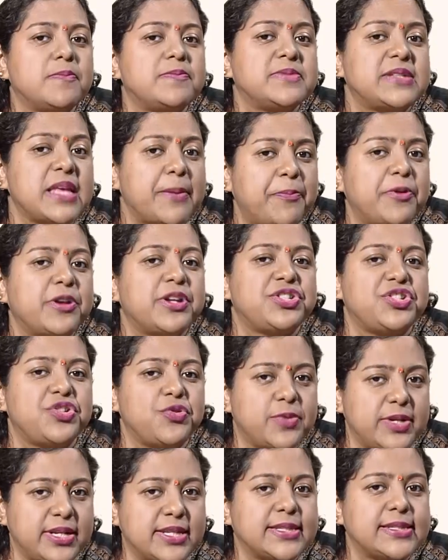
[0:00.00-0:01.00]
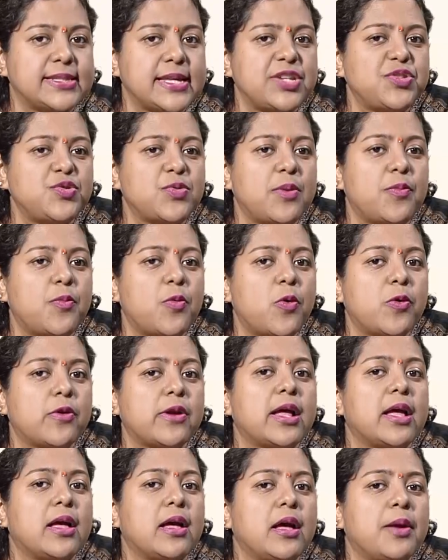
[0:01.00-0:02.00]
separate units, and to a more
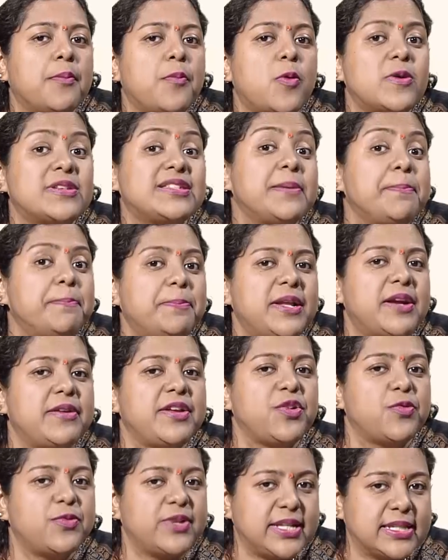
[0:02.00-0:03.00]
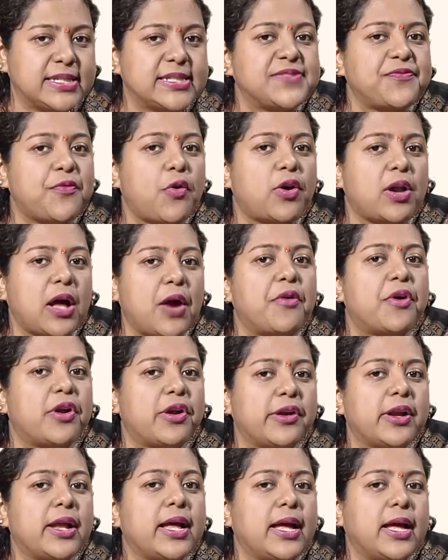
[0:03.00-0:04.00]
simpler units for
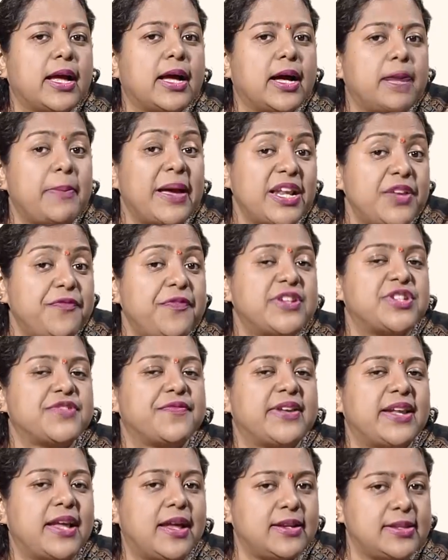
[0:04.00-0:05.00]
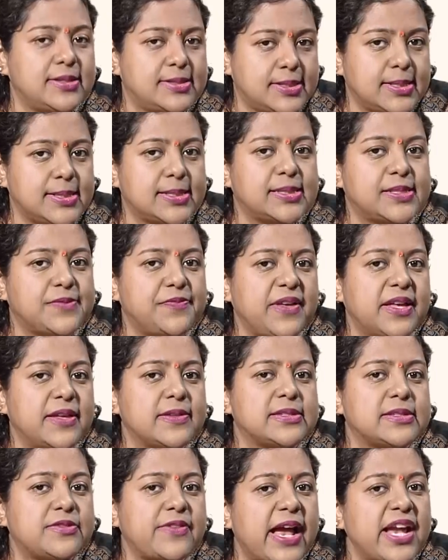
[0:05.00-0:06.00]
our benefit of analysis. We are
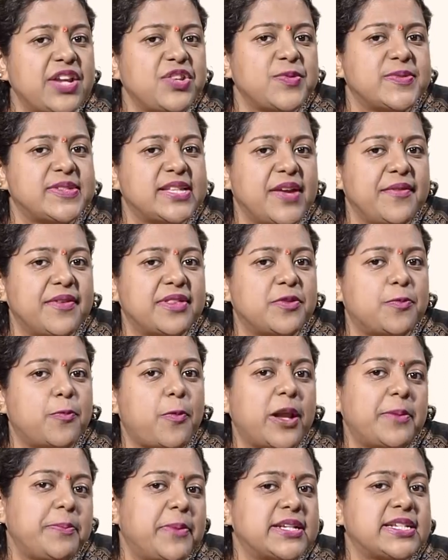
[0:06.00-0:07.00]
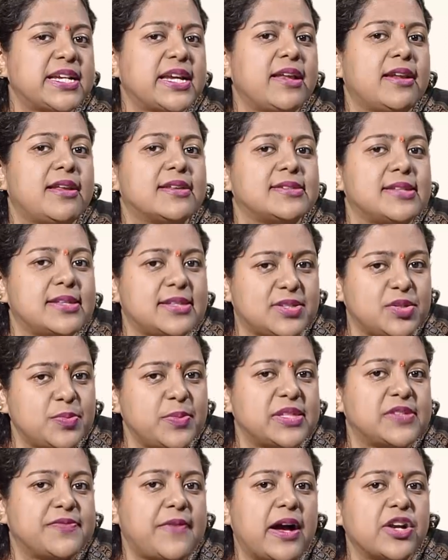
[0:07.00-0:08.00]
trying to say whether one particular system
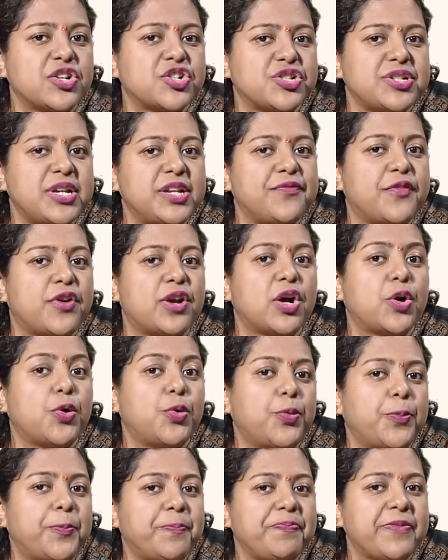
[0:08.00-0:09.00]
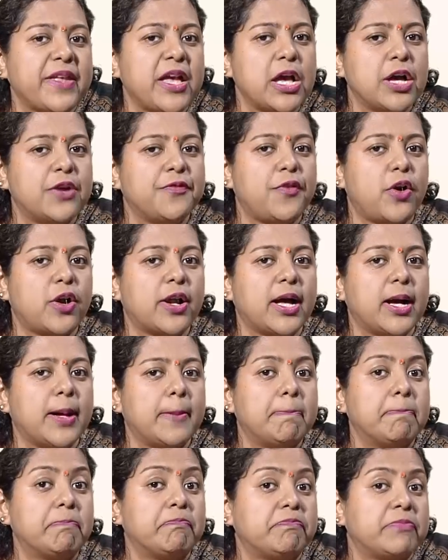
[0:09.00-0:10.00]
is functional for a group, for
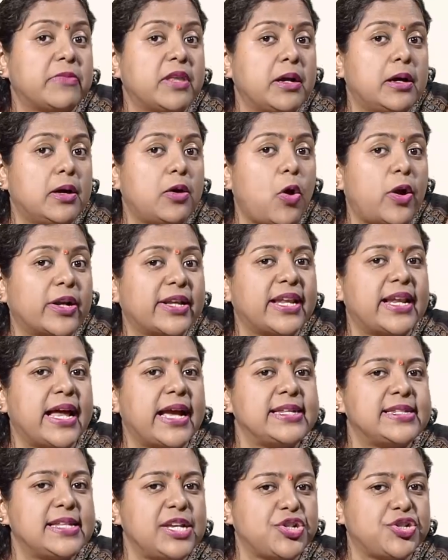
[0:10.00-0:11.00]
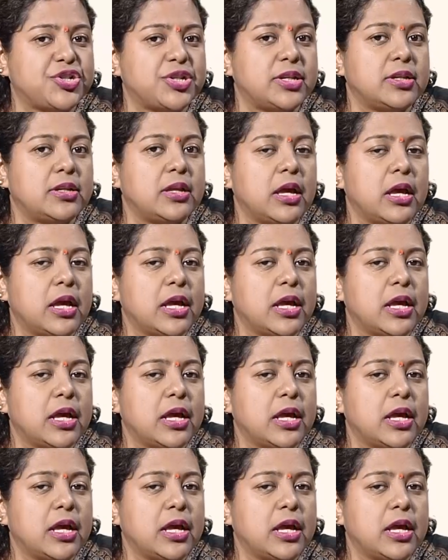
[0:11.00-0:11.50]
a organization,